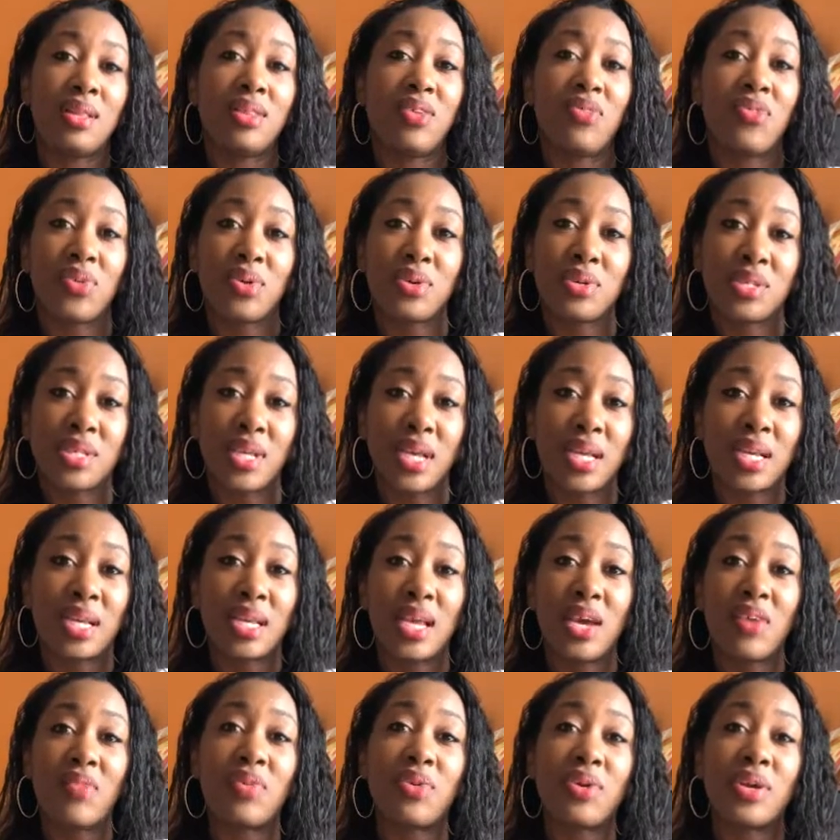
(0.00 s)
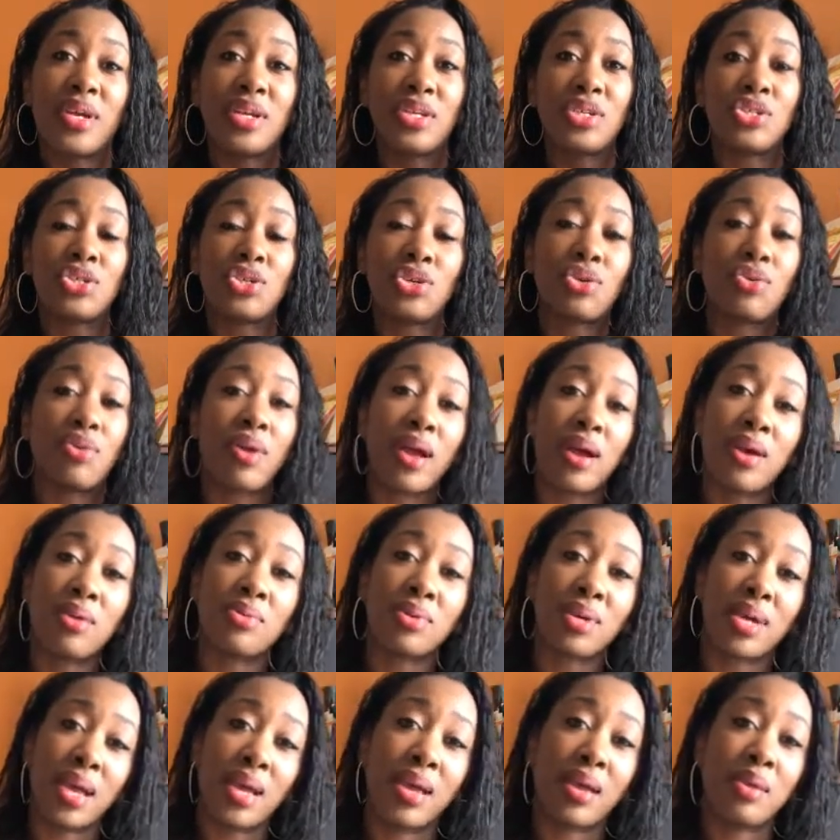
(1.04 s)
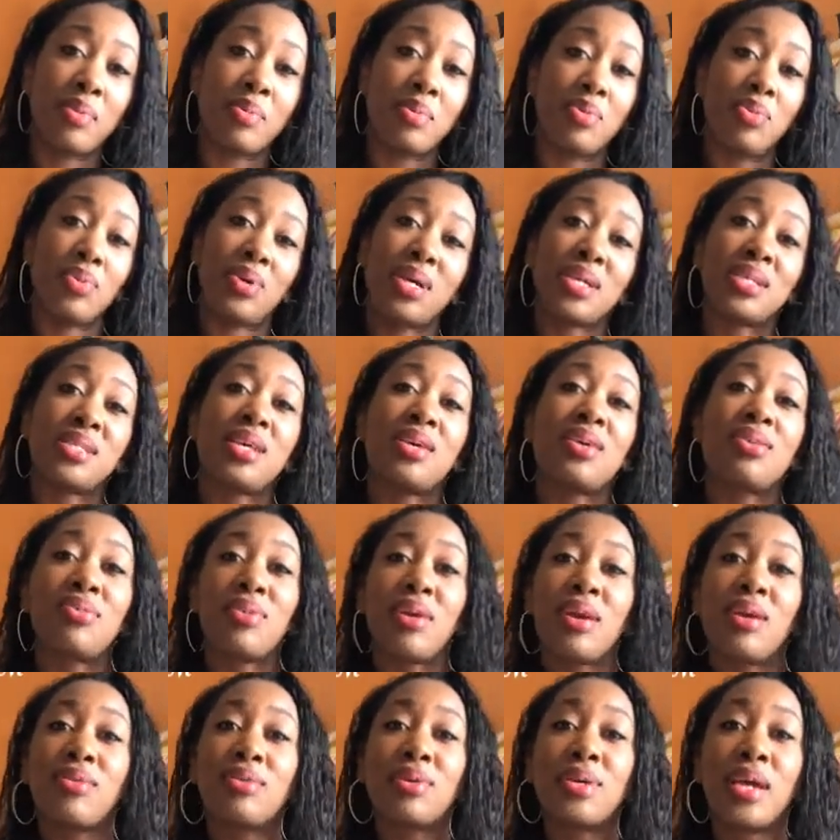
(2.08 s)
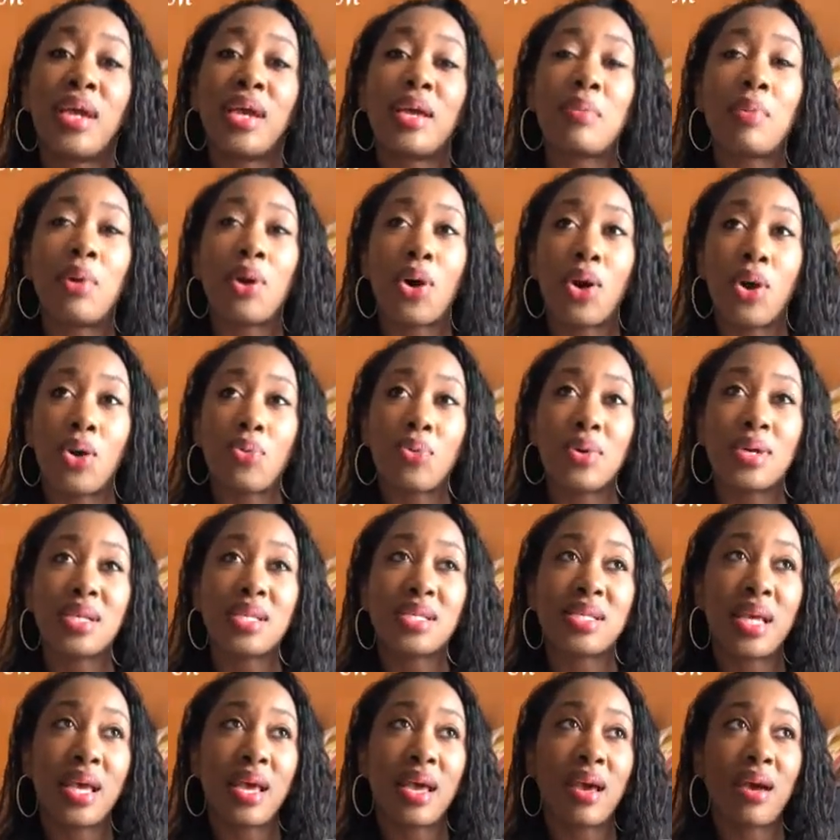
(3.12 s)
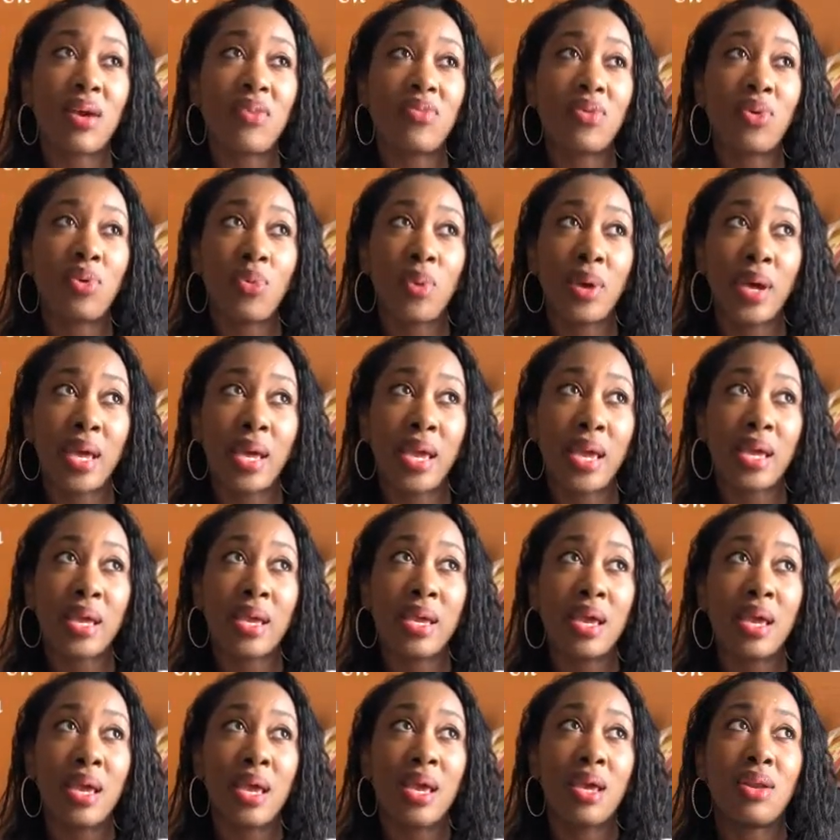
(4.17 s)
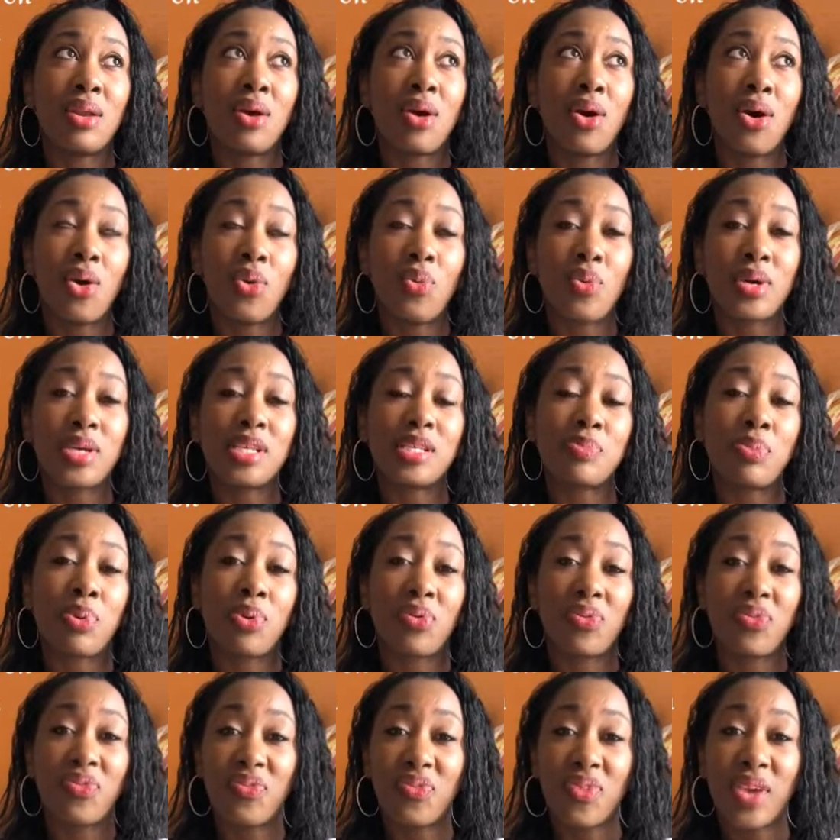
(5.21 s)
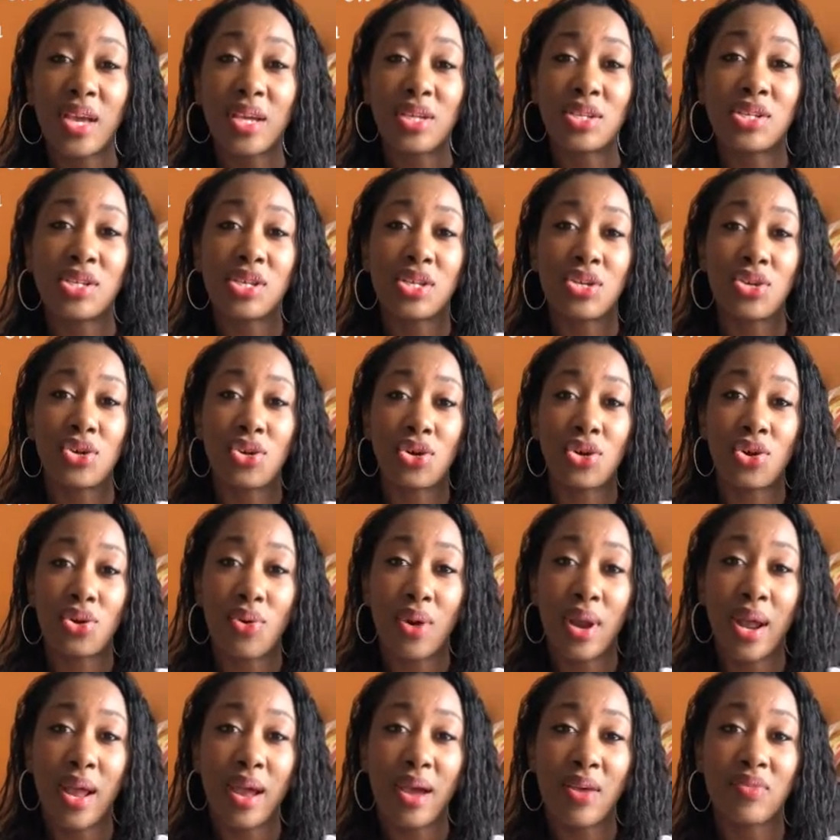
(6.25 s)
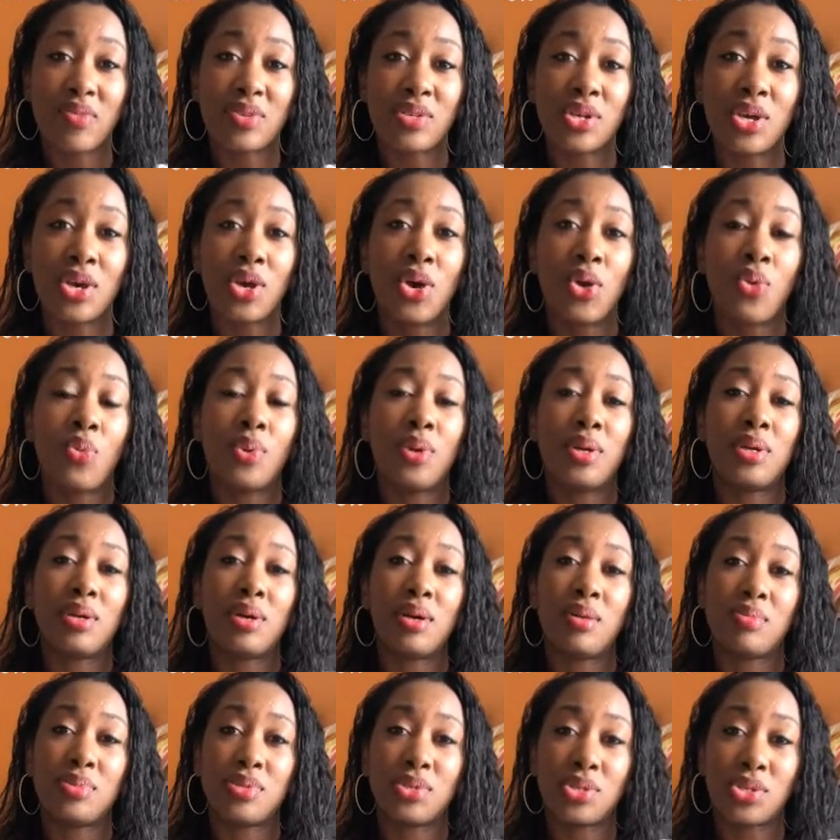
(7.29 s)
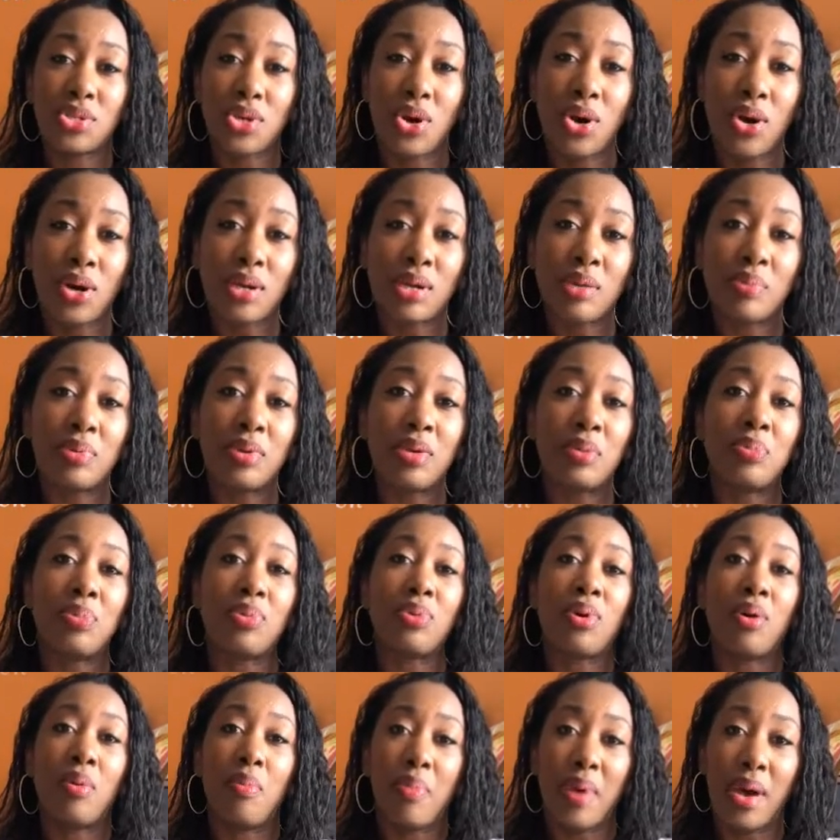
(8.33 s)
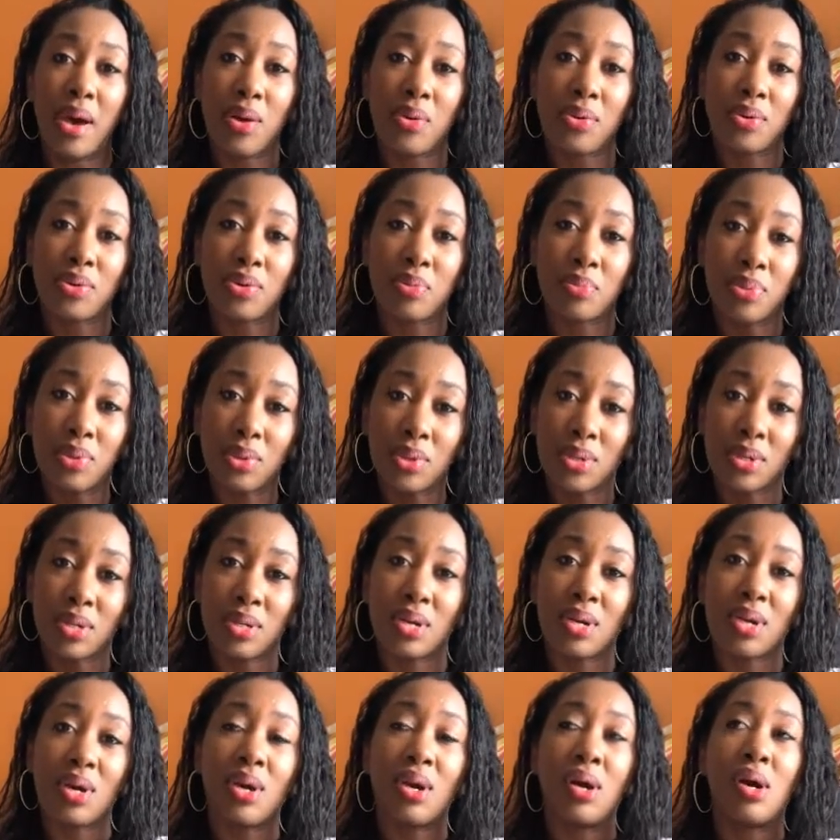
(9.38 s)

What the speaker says: The first thing, never end your ground game. When I say ground game, always have a way and always perfect your craft when it comes to talking to people about your book.